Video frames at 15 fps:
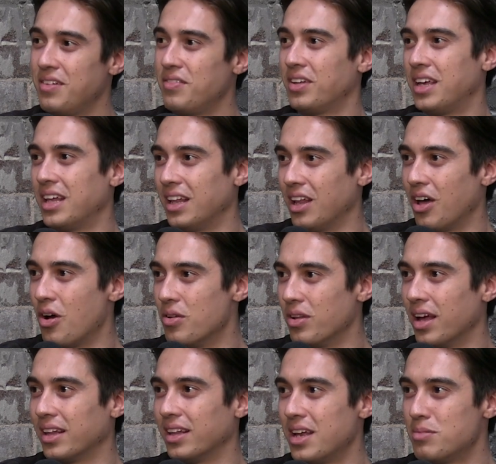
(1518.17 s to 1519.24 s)
leave the kid alone.
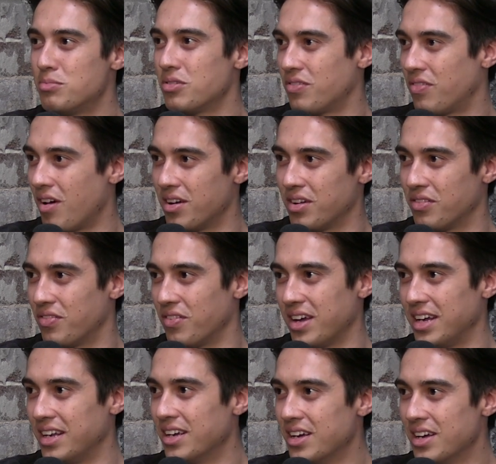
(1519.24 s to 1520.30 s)
Like, let him just find his
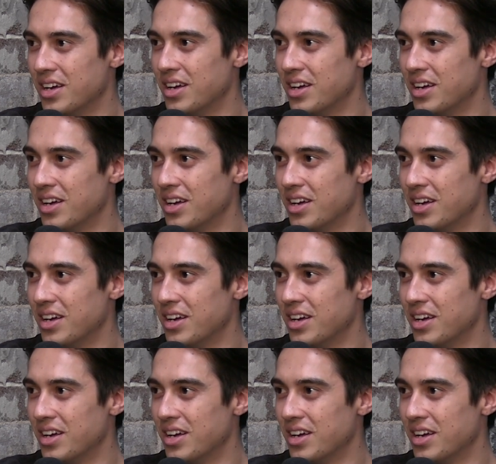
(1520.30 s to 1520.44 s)
feet.